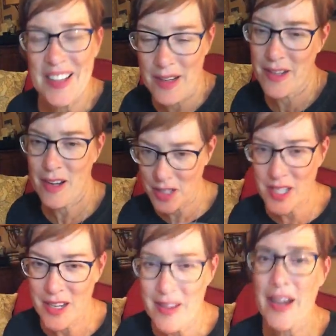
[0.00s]
I'll, I'll
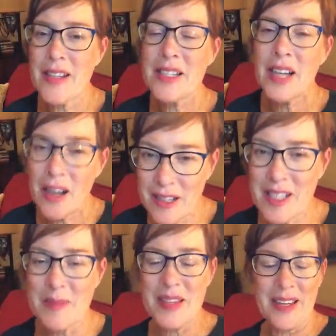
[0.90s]
just tell you that it's an
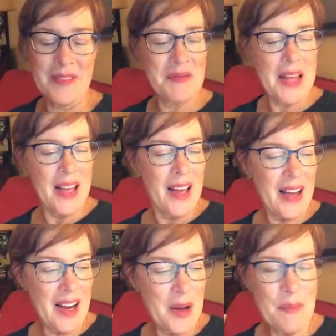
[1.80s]
awesome thing
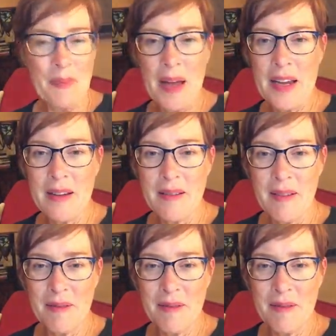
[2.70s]
um, I,